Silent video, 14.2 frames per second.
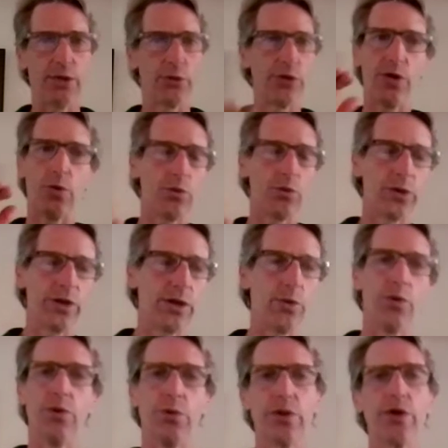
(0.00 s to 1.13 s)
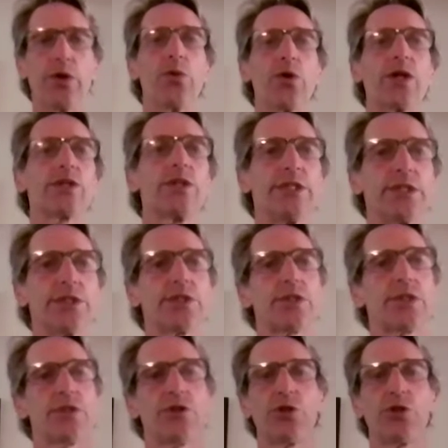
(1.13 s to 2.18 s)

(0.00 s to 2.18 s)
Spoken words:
with a work list,